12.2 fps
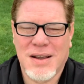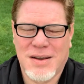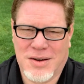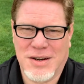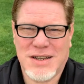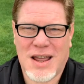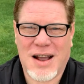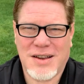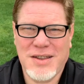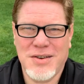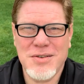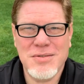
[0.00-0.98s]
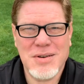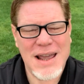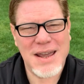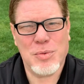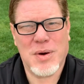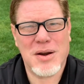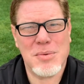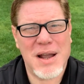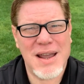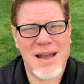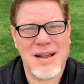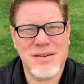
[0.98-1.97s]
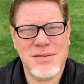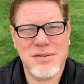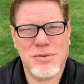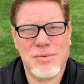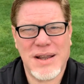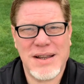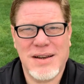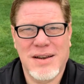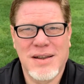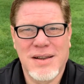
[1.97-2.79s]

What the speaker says: Going to talk to you. Hey, where am I at? Oh, wait,